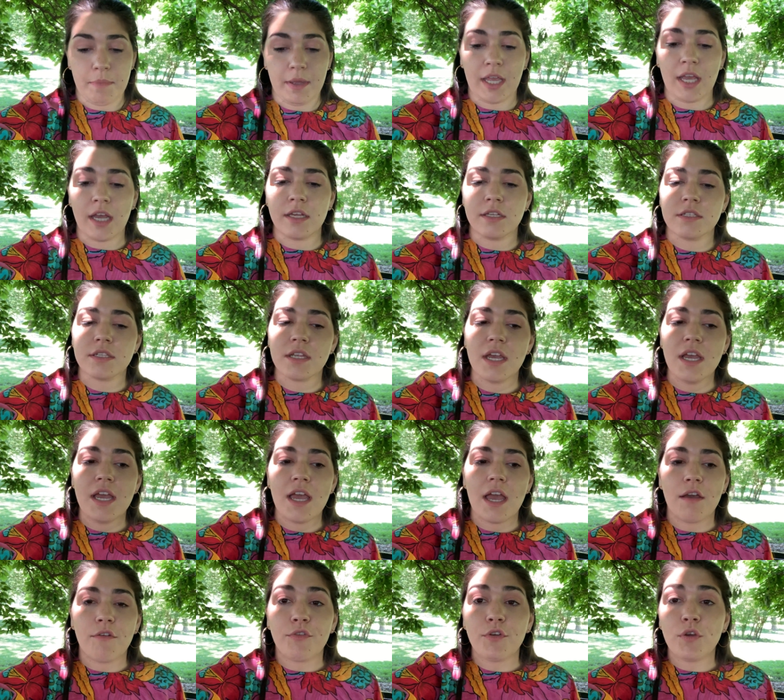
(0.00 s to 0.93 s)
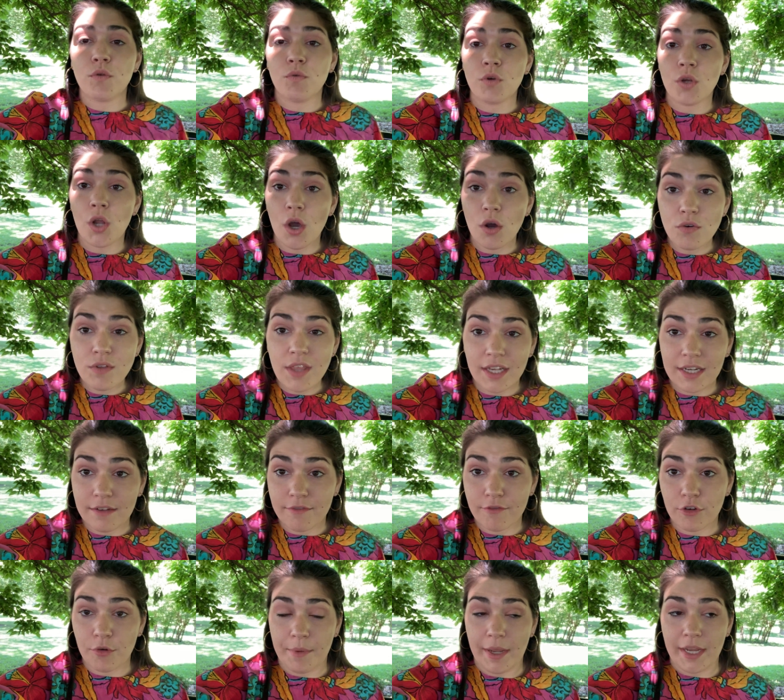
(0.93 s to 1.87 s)
because if you know that
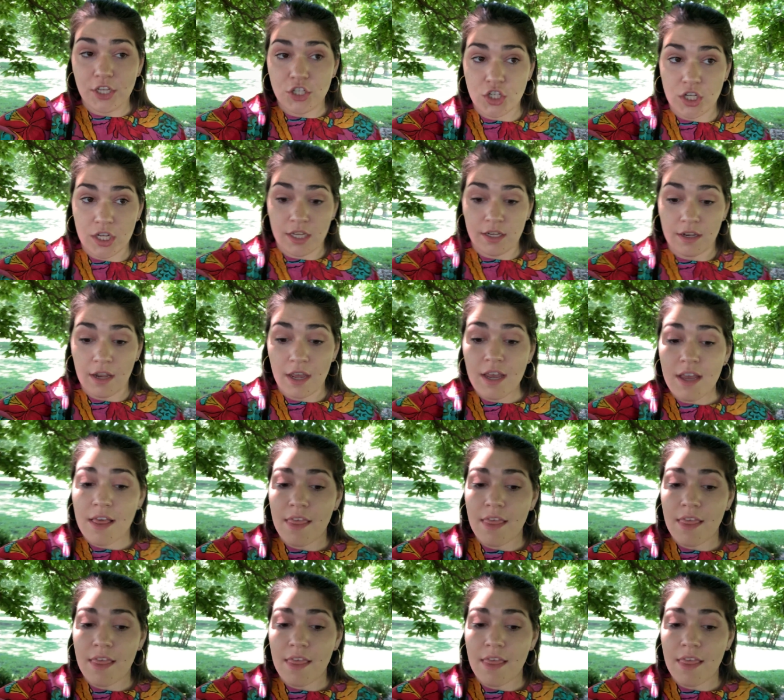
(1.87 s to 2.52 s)
information,